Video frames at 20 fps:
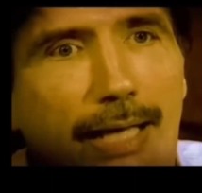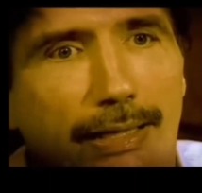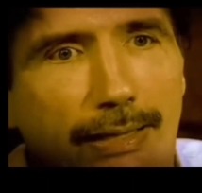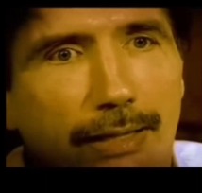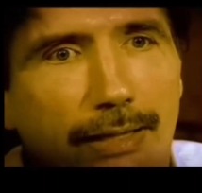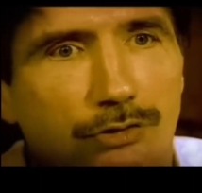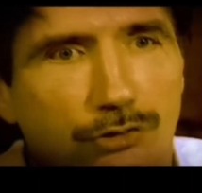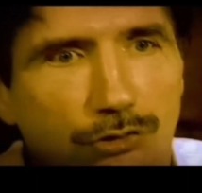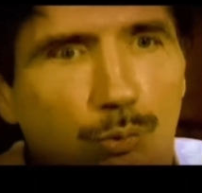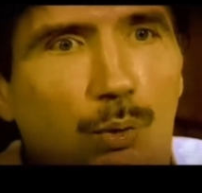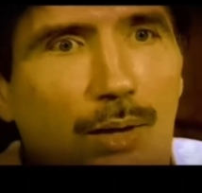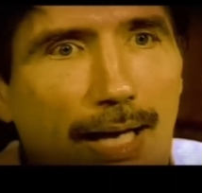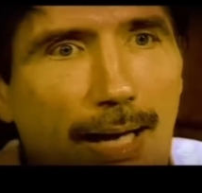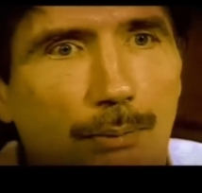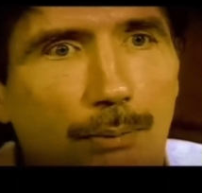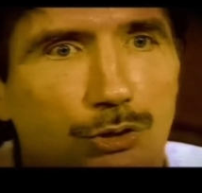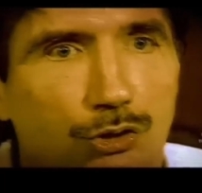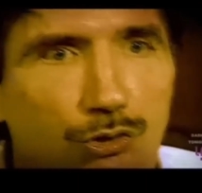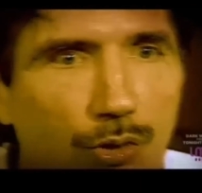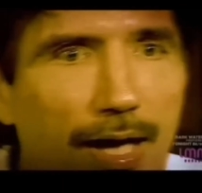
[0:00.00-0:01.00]
that's what I was
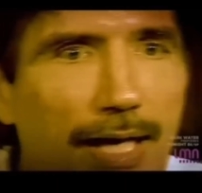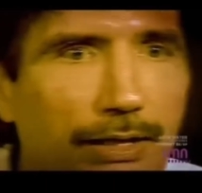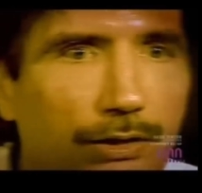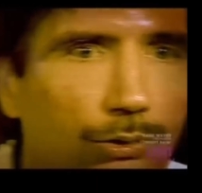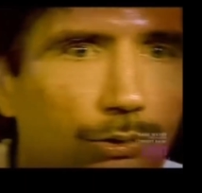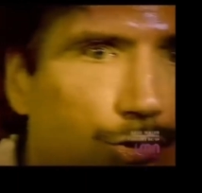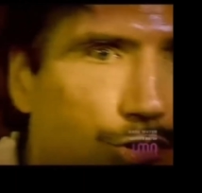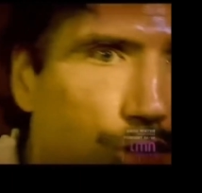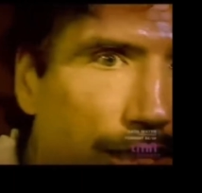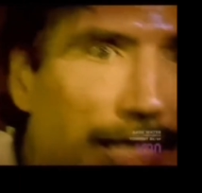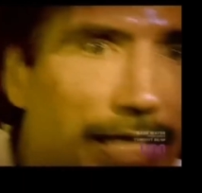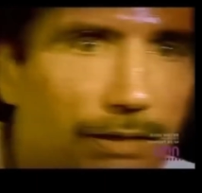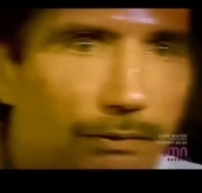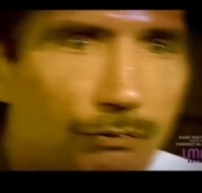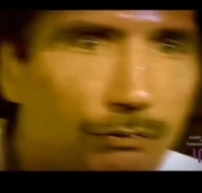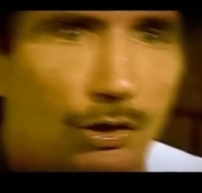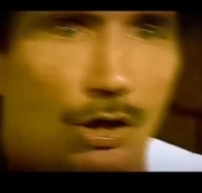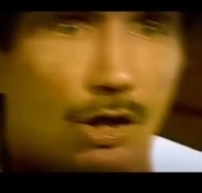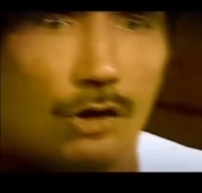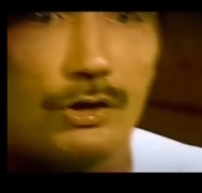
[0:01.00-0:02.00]
trying to achieve, you
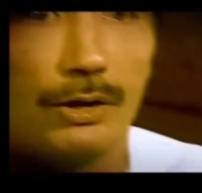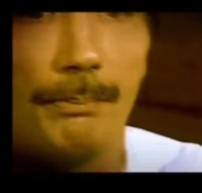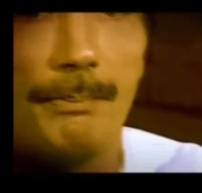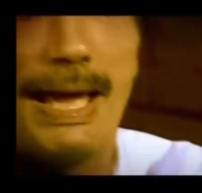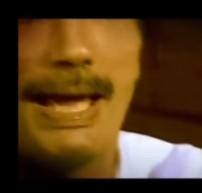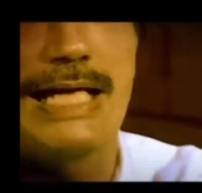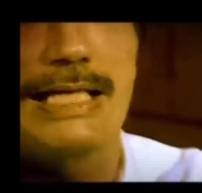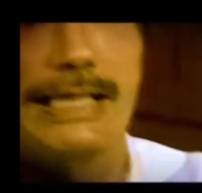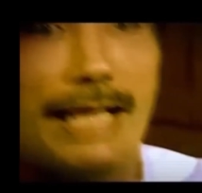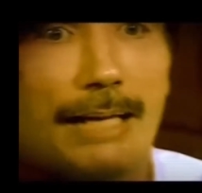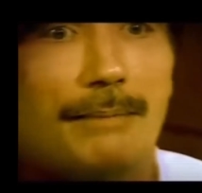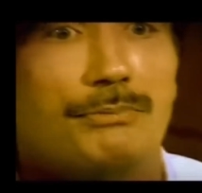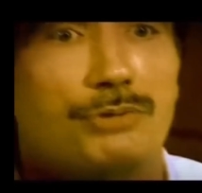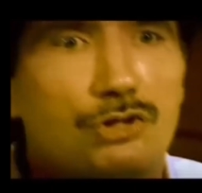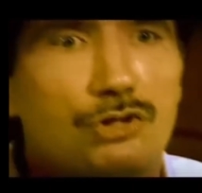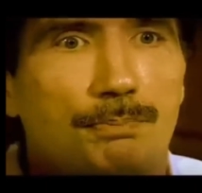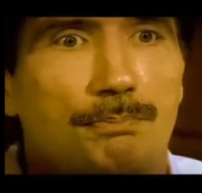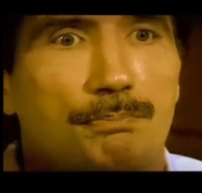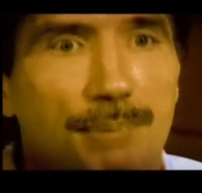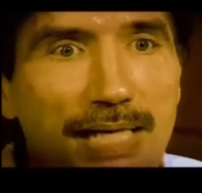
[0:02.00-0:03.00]
know, to make them
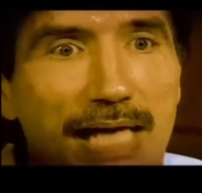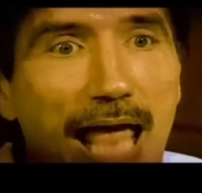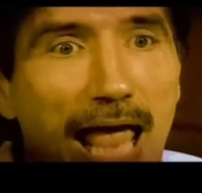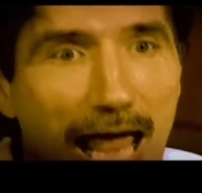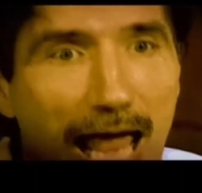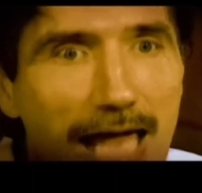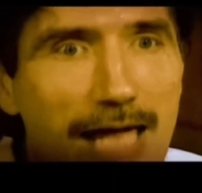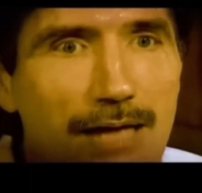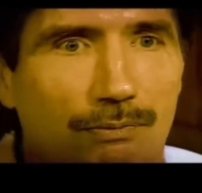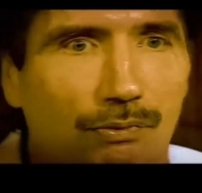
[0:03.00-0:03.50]
behave.